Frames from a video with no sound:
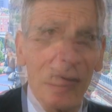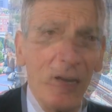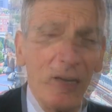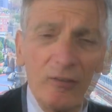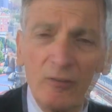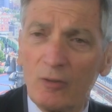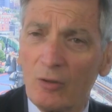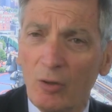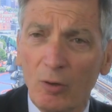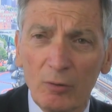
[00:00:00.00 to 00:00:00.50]
I
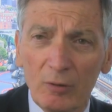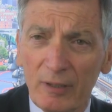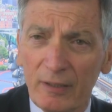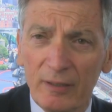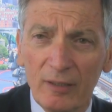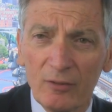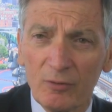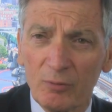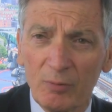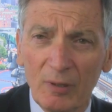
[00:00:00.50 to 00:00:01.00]
totally
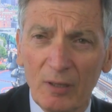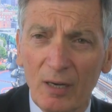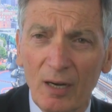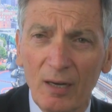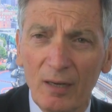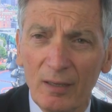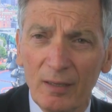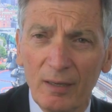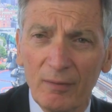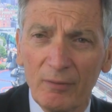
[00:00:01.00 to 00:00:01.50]

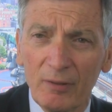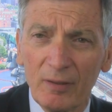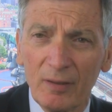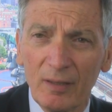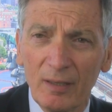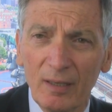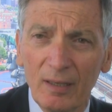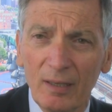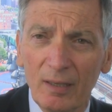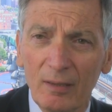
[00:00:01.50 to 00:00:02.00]
disregarded
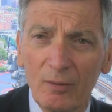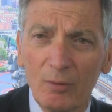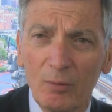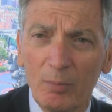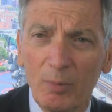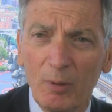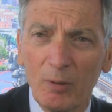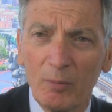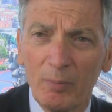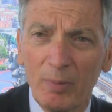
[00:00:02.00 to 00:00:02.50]
everything I knew
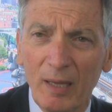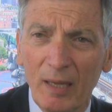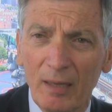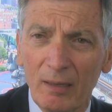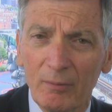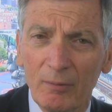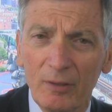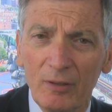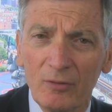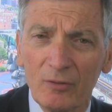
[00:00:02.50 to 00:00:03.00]
about
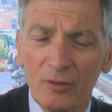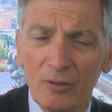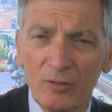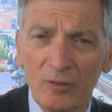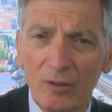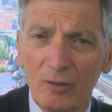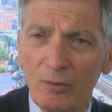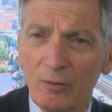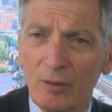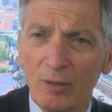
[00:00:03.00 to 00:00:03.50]
batteries because
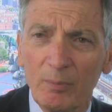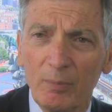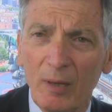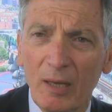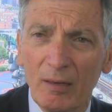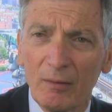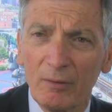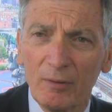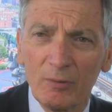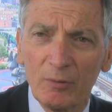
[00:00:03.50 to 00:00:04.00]
I knew that
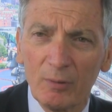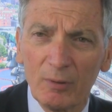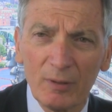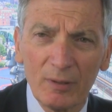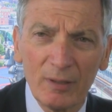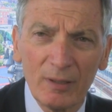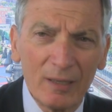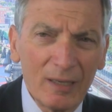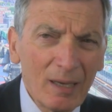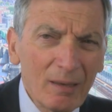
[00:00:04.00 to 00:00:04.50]
batteries weren't
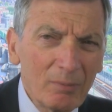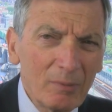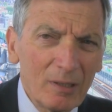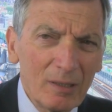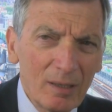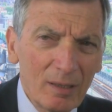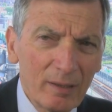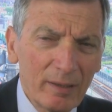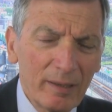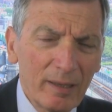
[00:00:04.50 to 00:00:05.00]
going to get me
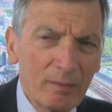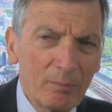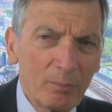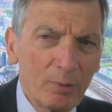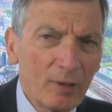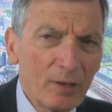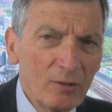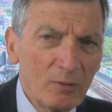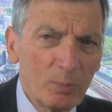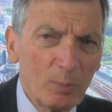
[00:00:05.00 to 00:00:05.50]
down to that
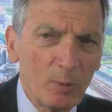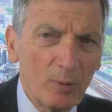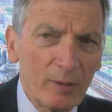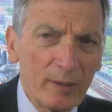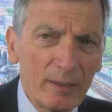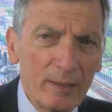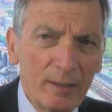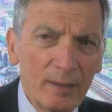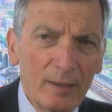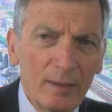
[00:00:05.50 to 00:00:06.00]
price point.